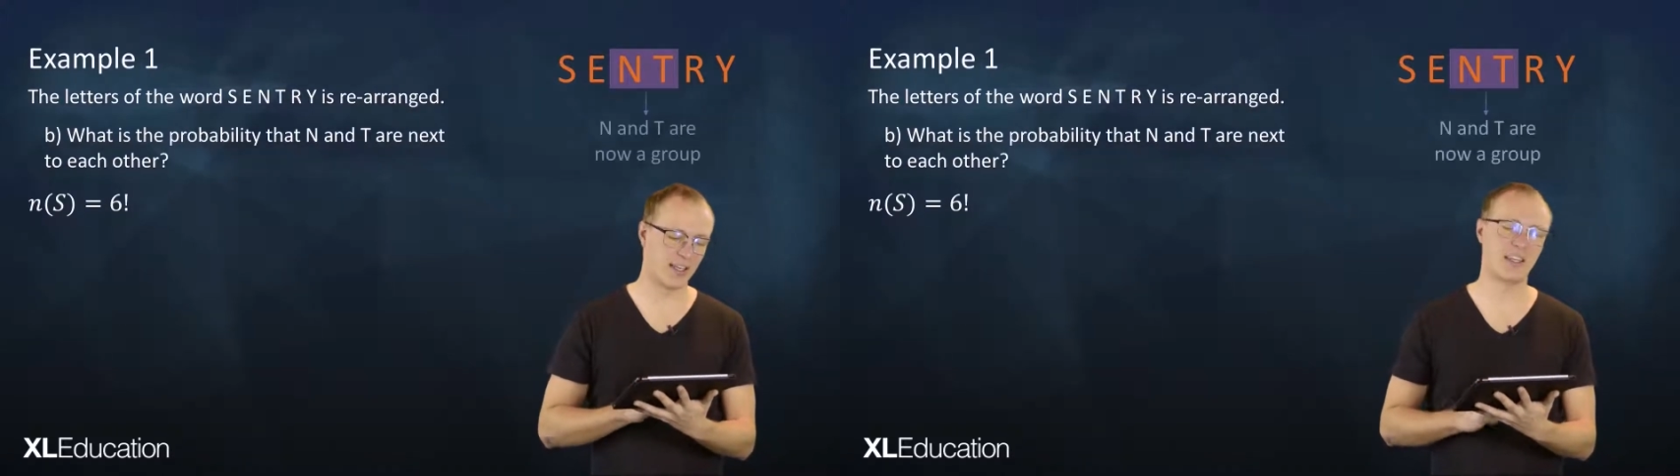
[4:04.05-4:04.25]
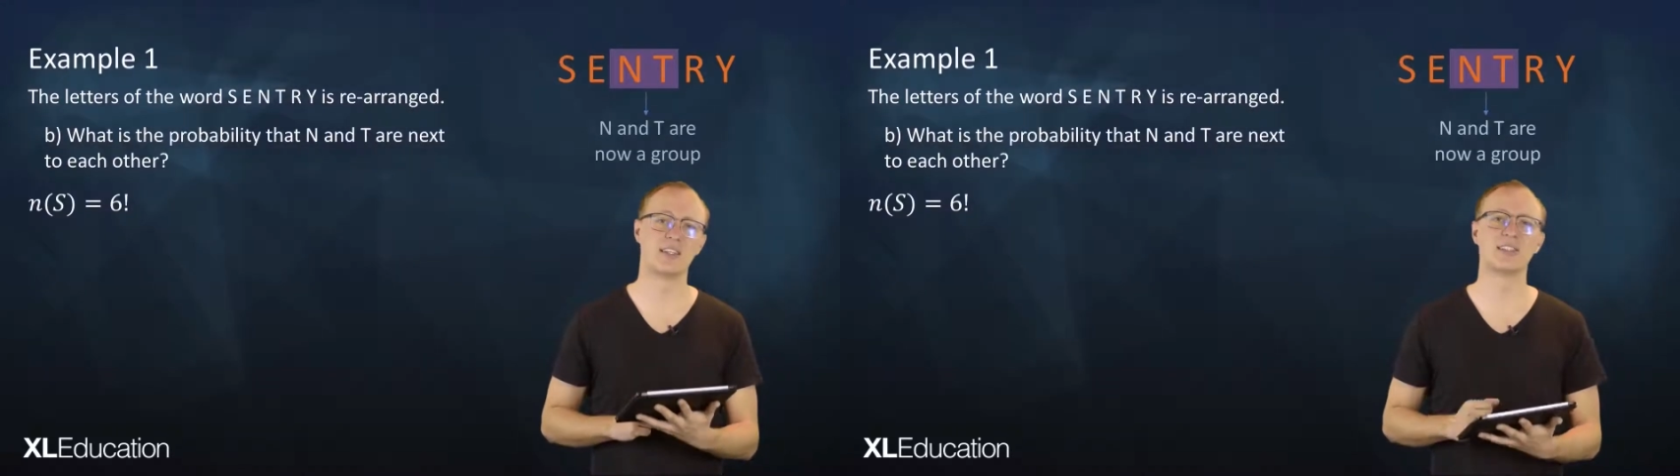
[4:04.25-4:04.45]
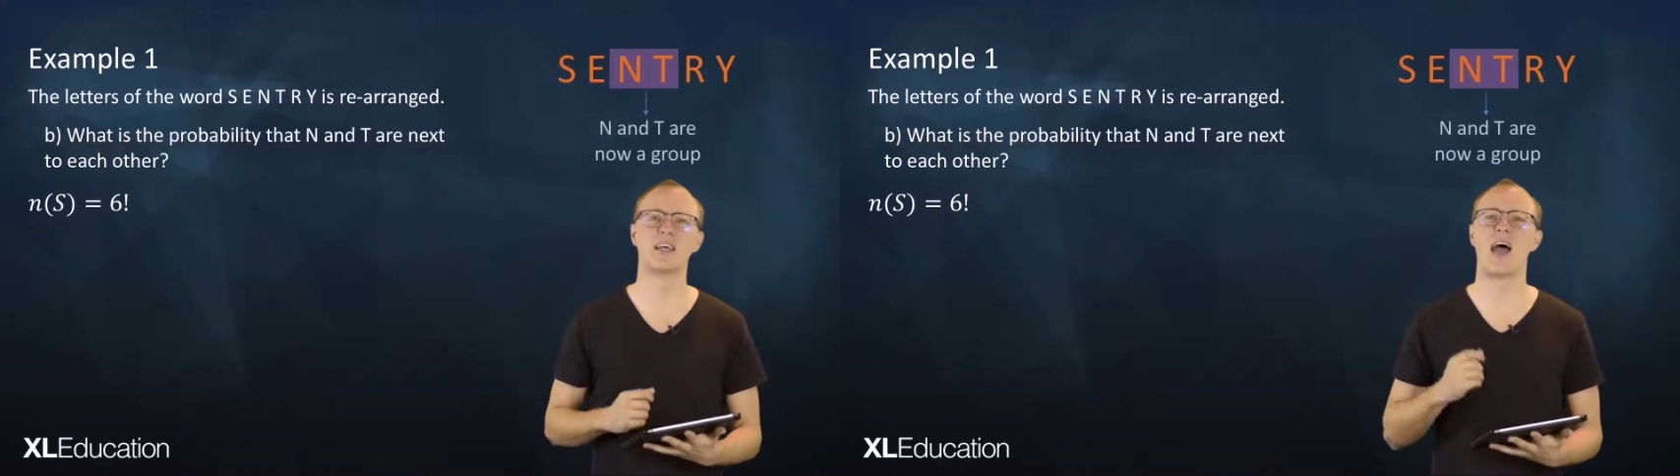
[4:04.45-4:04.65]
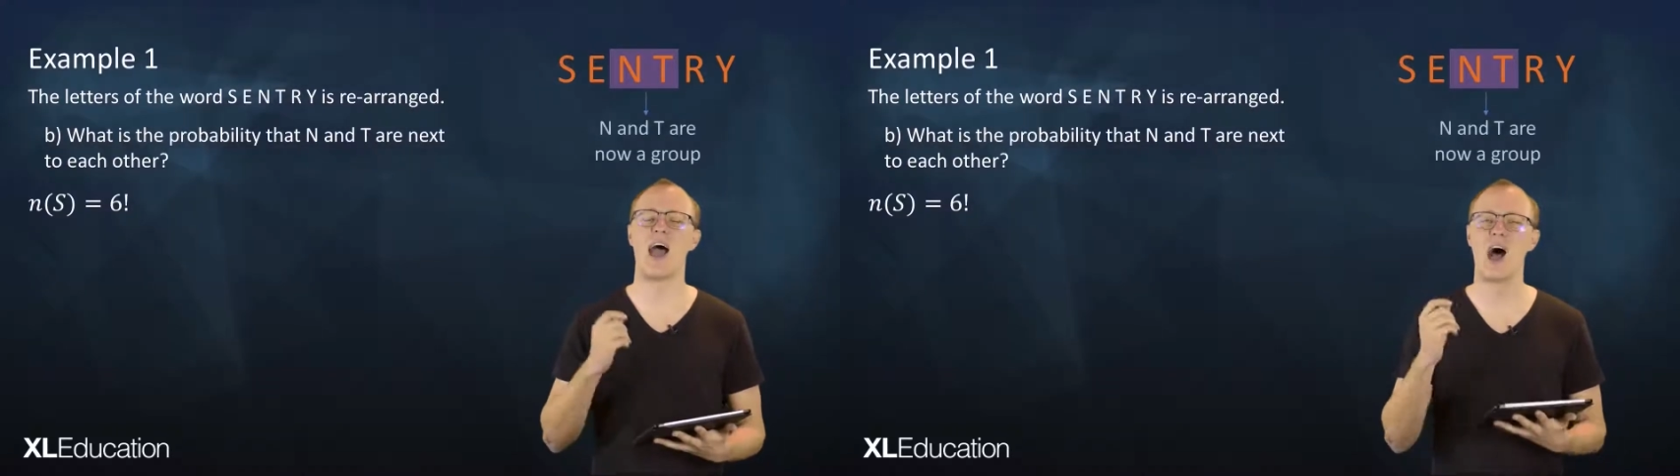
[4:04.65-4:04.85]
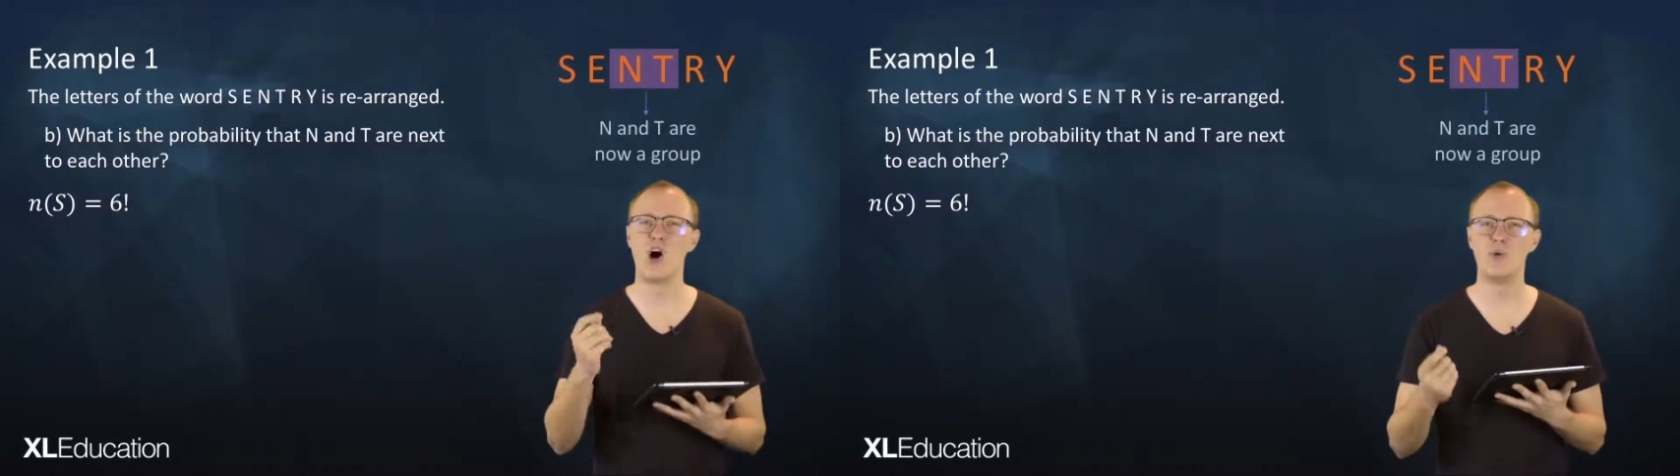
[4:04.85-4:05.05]
is
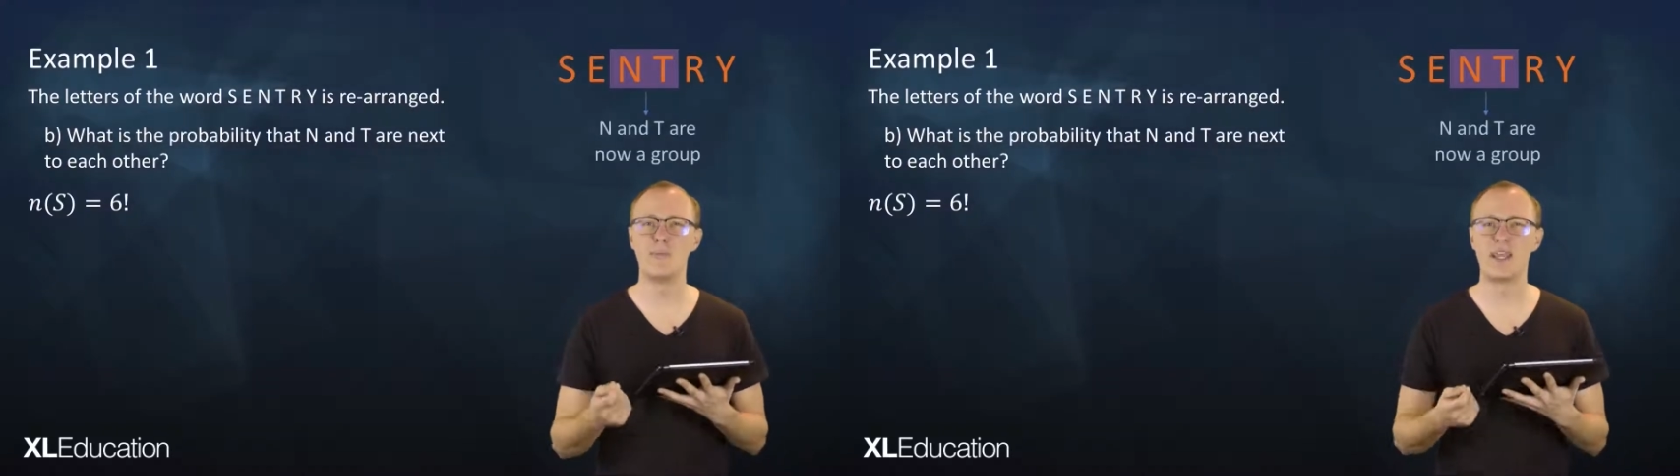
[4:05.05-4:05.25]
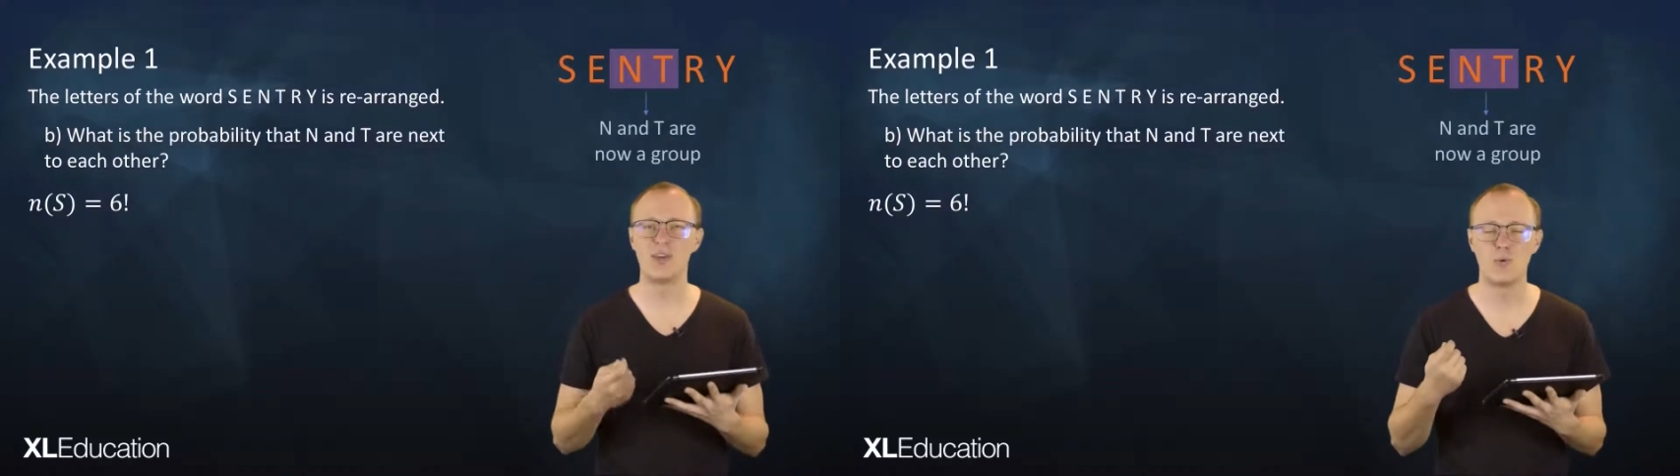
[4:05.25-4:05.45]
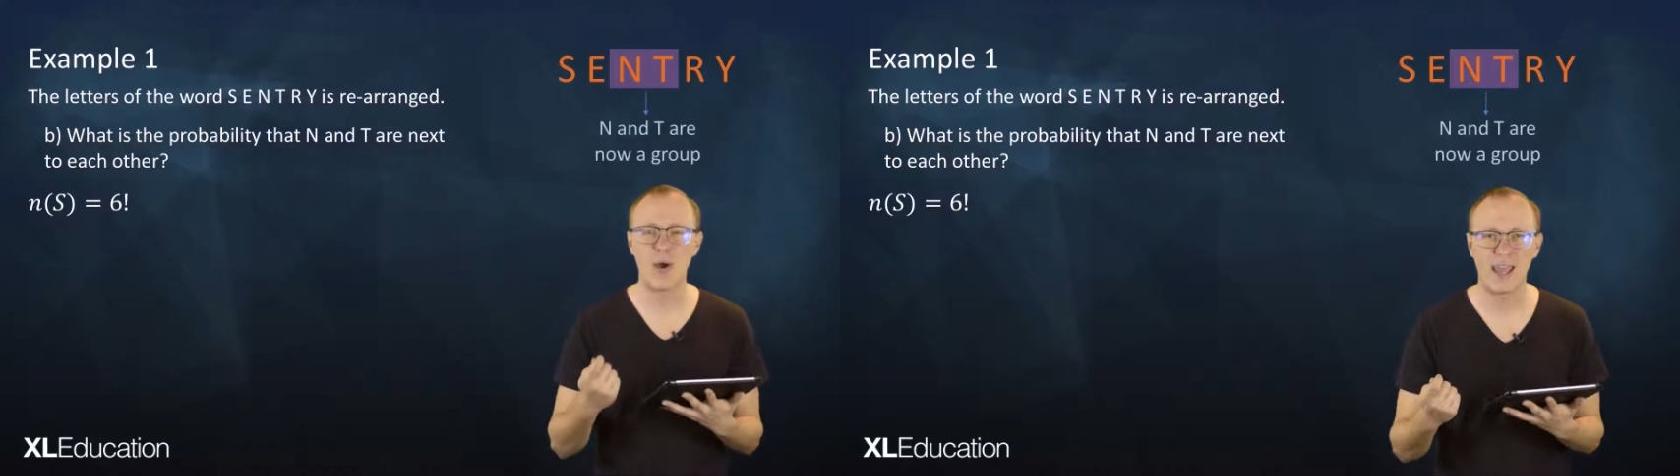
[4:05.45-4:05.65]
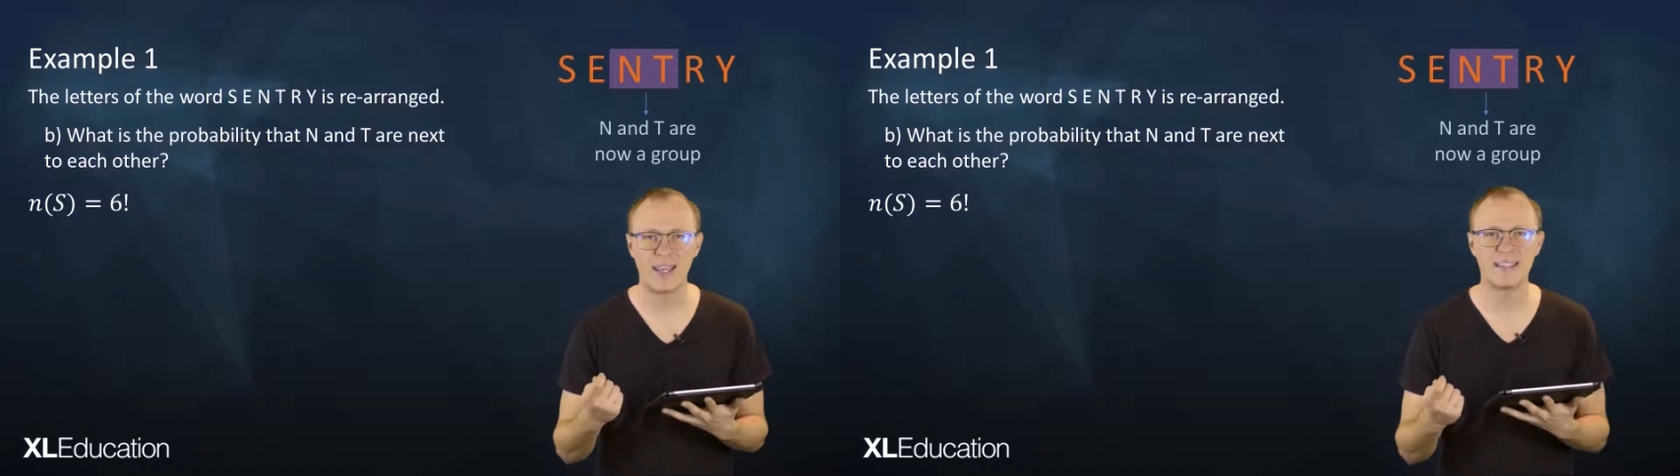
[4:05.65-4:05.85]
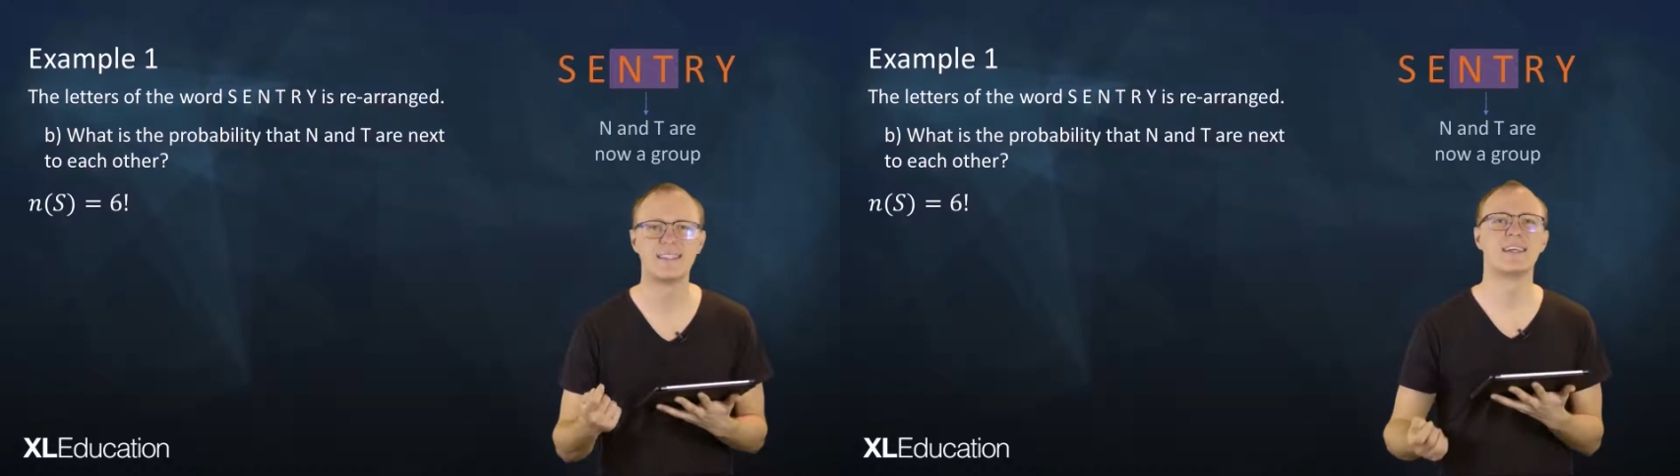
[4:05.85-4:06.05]
how many
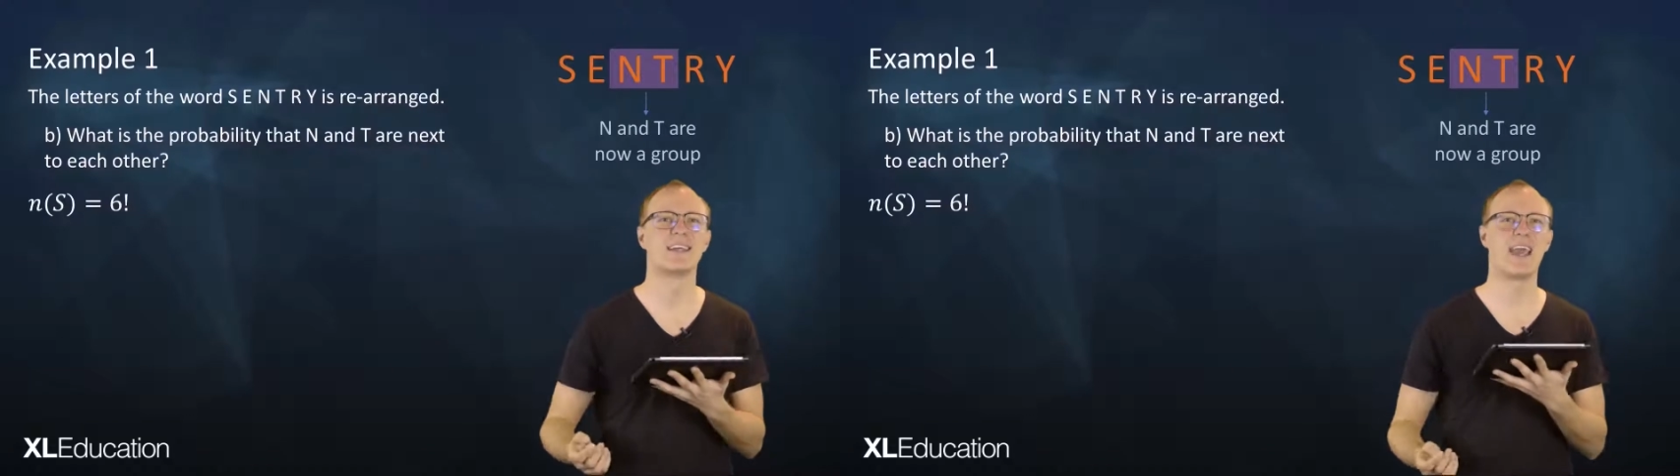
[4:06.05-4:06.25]
ways